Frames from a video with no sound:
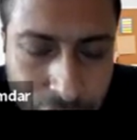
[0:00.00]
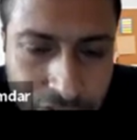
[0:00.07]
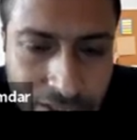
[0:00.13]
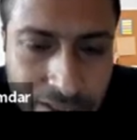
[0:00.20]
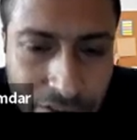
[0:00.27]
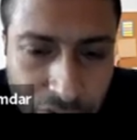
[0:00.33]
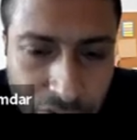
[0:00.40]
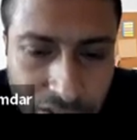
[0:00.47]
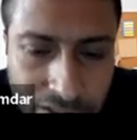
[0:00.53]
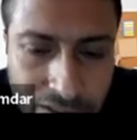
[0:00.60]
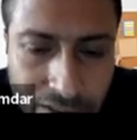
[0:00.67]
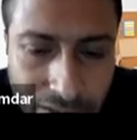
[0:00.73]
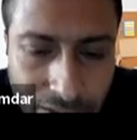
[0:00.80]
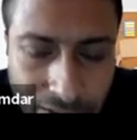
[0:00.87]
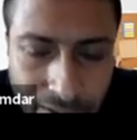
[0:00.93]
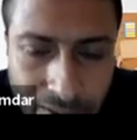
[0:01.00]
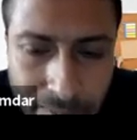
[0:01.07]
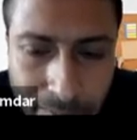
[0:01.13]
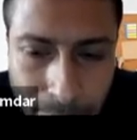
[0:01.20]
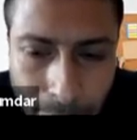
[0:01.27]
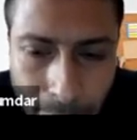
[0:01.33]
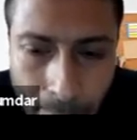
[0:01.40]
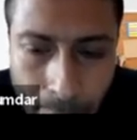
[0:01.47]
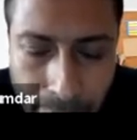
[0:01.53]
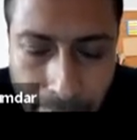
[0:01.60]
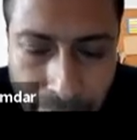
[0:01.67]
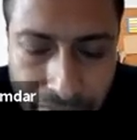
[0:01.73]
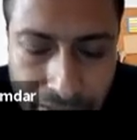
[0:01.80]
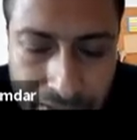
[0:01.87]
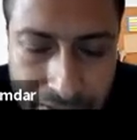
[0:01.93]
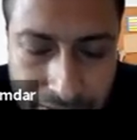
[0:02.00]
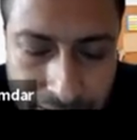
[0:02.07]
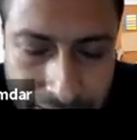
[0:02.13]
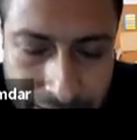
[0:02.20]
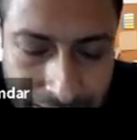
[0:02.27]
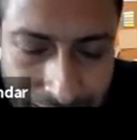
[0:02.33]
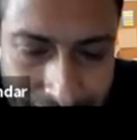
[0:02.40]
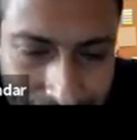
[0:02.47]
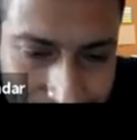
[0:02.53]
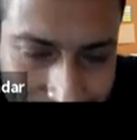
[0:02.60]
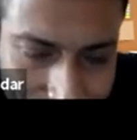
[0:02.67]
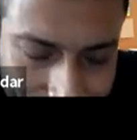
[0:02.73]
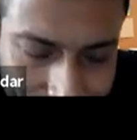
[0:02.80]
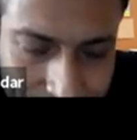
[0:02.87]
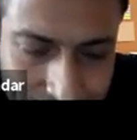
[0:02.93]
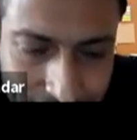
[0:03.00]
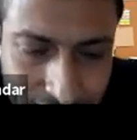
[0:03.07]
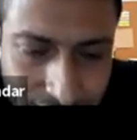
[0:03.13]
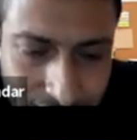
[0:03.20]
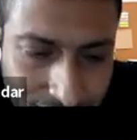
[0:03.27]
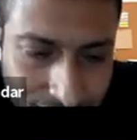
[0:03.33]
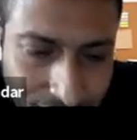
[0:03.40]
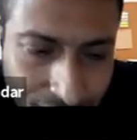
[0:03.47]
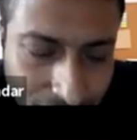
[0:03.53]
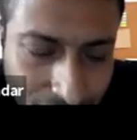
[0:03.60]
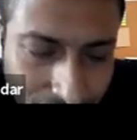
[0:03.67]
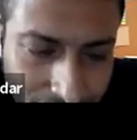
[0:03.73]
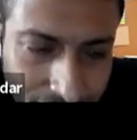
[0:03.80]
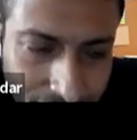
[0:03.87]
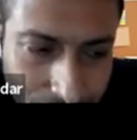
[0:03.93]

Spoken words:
network mm, data analysis, or